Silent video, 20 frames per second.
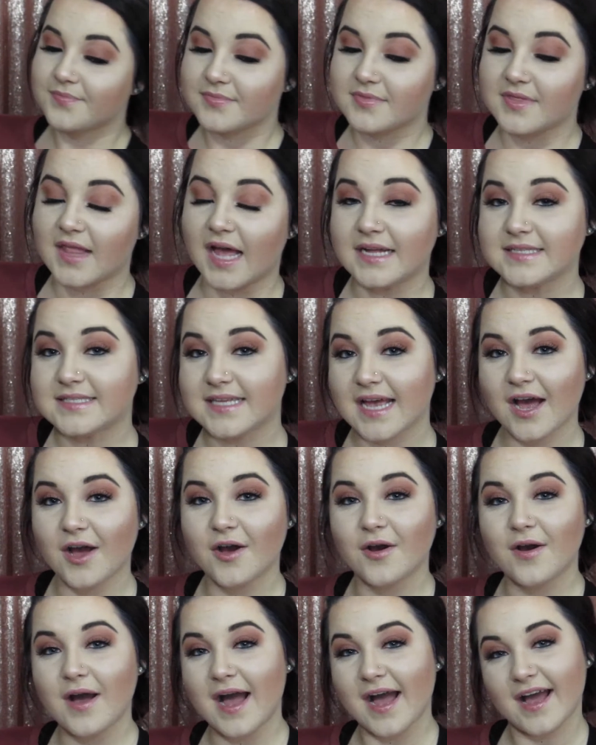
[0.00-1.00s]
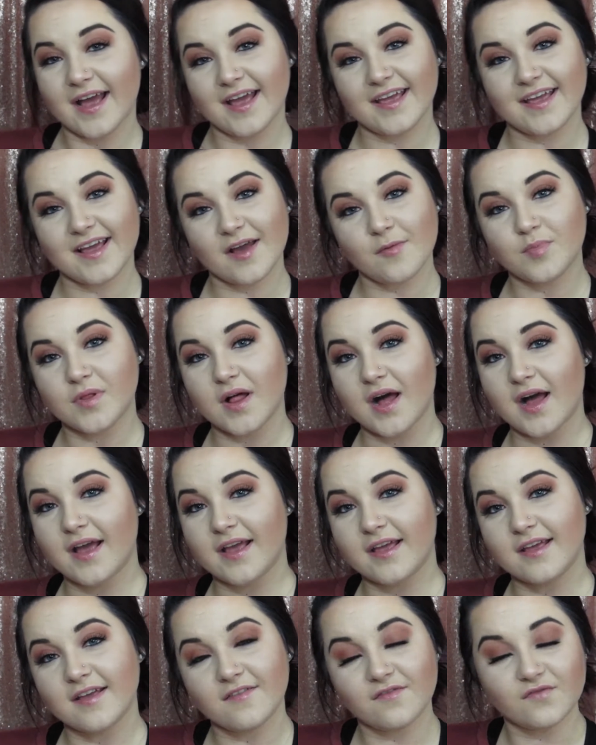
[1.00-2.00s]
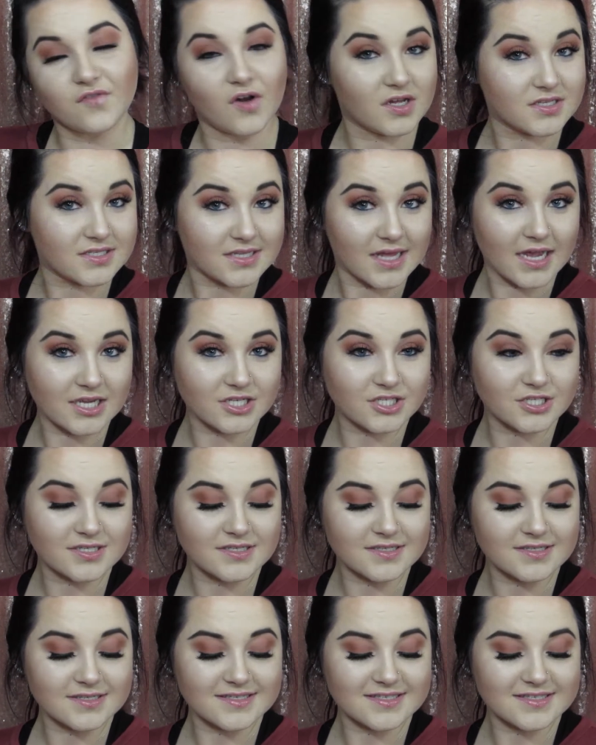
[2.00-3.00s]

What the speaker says: that's how I apply false lashes.